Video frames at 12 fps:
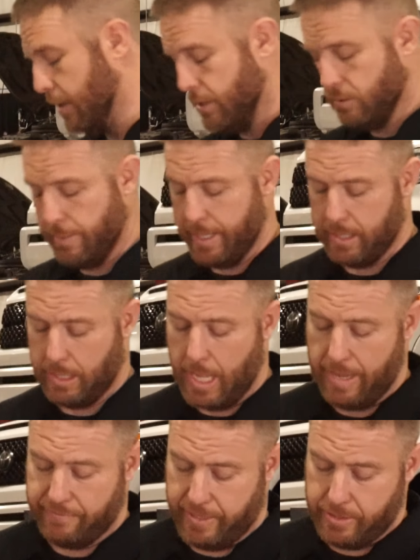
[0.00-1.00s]
These will make
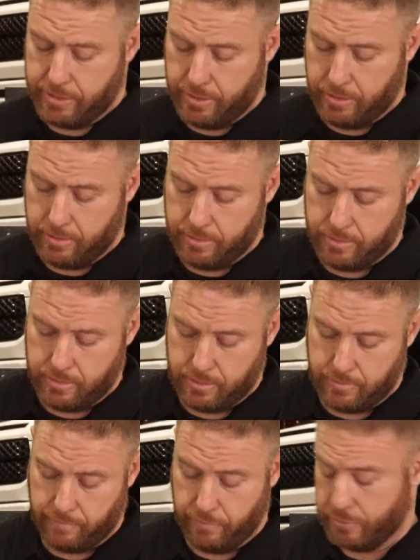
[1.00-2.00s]
life easier
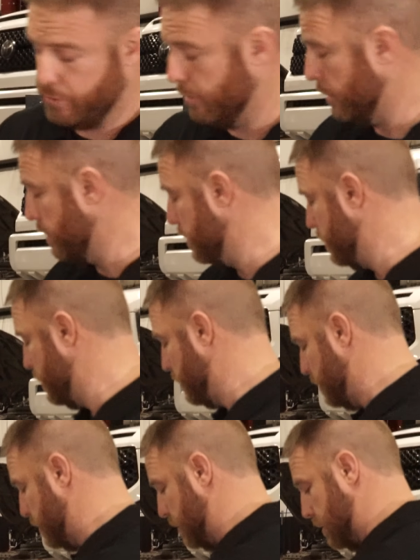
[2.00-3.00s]
for sure.
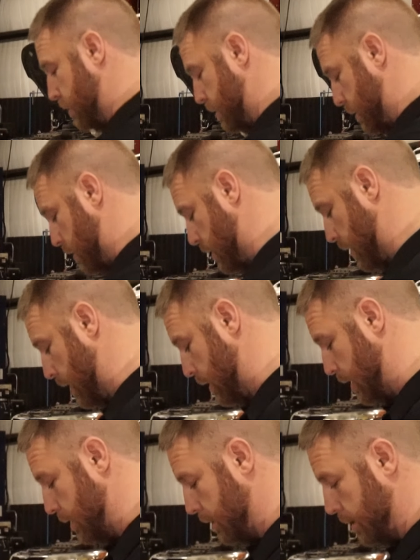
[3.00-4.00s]
And
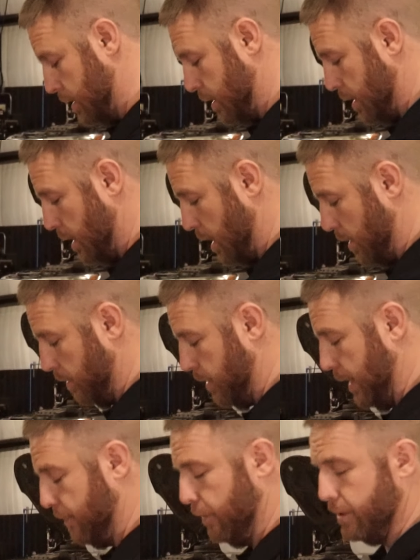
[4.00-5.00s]
the other
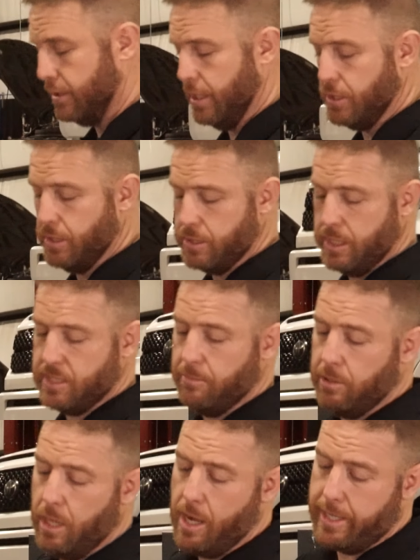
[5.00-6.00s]
thing for extensions, get
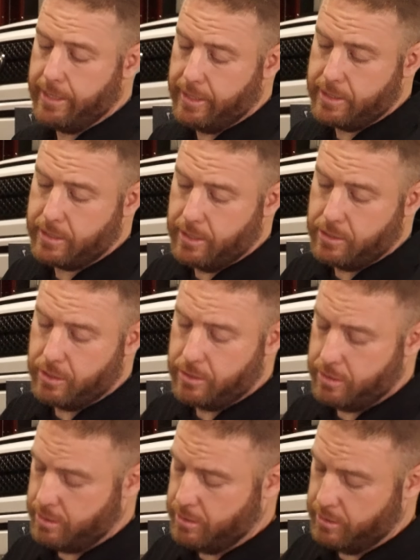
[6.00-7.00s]
some lock-in
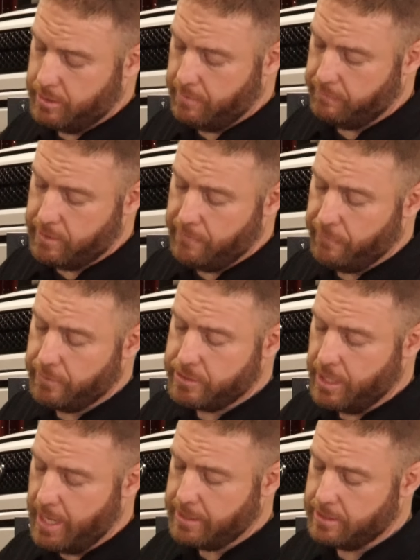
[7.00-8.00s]
extensions, different
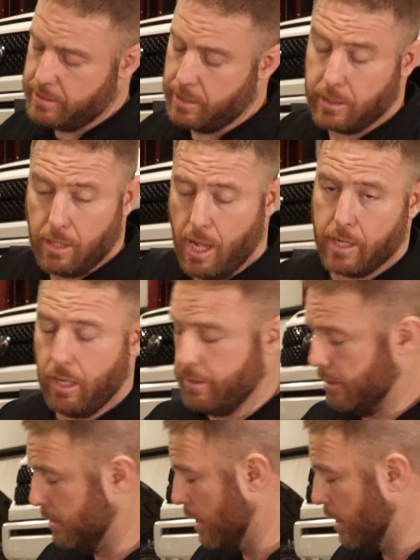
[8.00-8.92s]
sizes that lock on the